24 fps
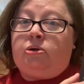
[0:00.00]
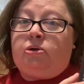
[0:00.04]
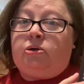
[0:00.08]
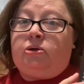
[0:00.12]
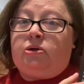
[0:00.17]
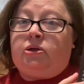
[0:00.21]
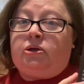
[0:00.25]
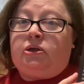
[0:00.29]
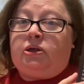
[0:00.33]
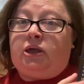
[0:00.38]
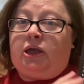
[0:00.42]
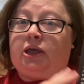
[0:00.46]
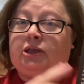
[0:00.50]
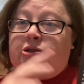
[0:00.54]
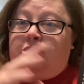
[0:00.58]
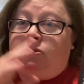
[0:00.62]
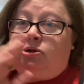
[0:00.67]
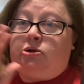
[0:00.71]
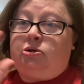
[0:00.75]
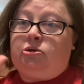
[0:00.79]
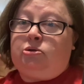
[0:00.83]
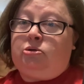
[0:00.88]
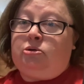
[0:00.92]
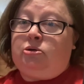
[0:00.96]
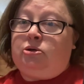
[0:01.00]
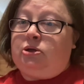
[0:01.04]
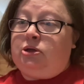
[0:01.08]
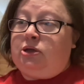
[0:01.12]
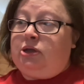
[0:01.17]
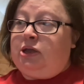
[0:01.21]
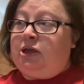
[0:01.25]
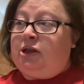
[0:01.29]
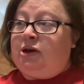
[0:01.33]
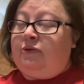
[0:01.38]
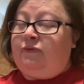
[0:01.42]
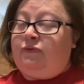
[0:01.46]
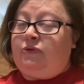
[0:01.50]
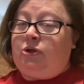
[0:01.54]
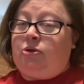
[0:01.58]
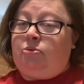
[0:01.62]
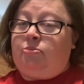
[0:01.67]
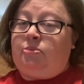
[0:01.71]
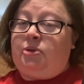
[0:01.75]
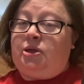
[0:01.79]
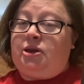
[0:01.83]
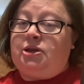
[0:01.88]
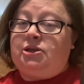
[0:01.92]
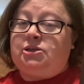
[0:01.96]
catch you in a few
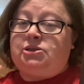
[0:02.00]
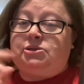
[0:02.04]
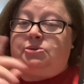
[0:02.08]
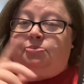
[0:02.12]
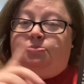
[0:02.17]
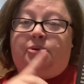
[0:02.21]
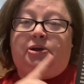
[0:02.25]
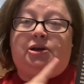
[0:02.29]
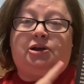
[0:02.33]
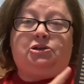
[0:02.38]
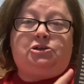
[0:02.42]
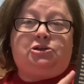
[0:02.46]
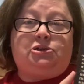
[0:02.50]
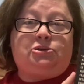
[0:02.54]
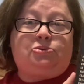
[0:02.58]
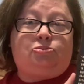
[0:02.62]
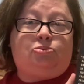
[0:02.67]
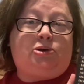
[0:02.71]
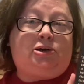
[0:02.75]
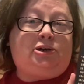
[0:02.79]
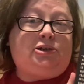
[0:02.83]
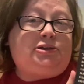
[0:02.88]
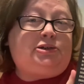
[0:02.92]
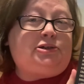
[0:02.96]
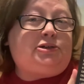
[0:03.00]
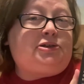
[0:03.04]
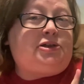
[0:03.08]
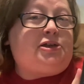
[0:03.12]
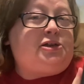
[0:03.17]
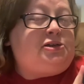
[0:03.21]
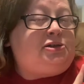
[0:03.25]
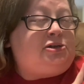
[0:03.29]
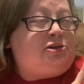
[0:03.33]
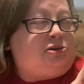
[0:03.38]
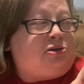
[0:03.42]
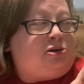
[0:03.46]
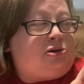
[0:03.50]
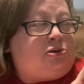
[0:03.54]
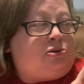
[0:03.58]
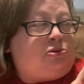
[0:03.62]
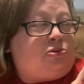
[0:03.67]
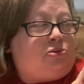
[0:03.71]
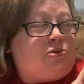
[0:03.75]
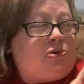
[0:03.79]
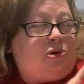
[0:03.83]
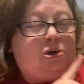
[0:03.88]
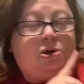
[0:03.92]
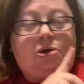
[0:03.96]
minutes, but I just wanted to let you
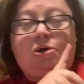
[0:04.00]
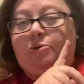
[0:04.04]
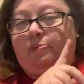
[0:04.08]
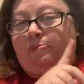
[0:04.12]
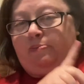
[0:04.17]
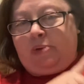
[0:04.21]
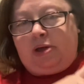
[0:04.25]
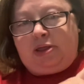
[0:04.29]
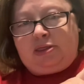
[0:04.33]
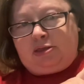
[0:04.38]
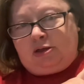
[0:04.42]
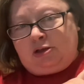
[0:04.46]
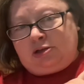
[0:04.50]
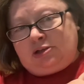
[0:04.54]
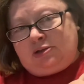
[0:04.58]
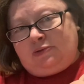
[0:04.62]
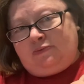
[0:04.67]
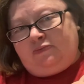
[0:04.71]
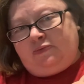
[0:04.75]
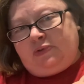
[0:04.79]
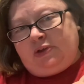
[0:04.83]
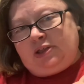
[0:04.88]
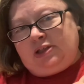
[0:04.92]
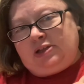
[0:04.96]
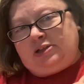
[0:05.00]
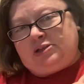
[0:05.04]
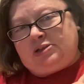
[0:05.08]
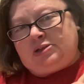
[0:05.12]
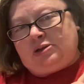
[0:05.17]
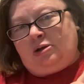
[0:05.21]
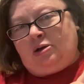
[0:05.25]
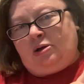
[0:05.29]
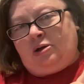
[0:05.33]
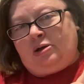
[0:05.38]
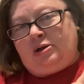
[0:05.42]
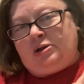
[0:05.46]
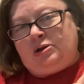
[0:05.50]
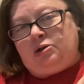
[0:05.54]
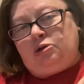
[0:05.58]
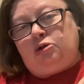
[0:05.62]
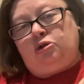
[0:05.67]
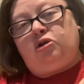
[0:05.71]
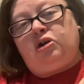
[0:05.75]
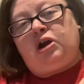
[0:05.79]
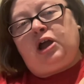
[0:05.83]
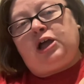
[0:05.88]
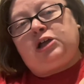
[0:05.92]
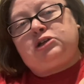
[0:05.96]
know my thoughts and feelings on
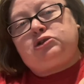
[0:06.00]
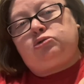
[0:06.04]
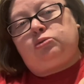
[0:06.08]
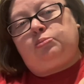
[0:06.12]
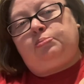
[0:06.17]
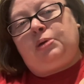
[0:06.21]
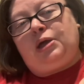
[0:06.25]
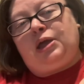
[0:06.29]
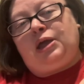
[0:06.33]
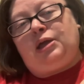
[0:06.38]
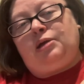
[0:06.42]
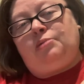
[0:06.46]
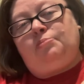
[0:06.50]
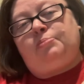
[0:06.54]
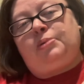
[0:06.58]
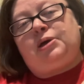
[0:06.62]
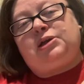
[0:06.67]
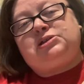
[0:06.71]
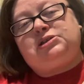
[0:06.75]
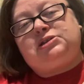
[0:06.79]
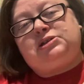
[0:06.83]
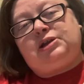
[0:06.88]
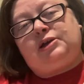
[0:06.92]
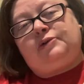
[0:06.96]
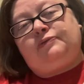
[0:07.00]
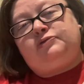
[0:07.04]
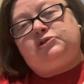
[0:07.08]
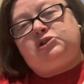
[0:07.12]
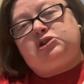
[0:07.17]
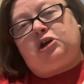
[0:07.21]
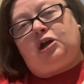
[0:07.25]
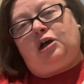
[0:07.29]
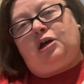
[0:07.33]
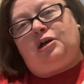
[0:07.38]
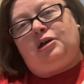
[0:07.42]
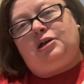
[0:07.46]
Your House Will Pay by Steph Cha.